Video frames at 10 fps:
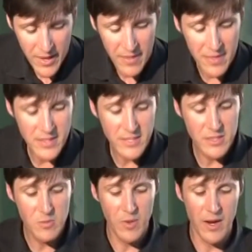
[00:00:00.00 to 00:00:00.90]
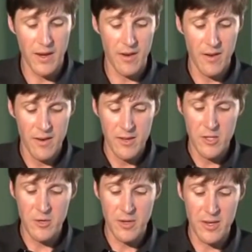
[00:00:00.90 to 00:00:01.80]
And this is where
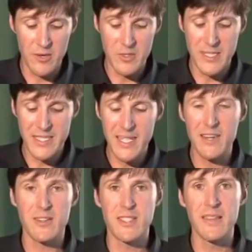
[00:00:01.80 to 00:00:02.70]
you can use stickers.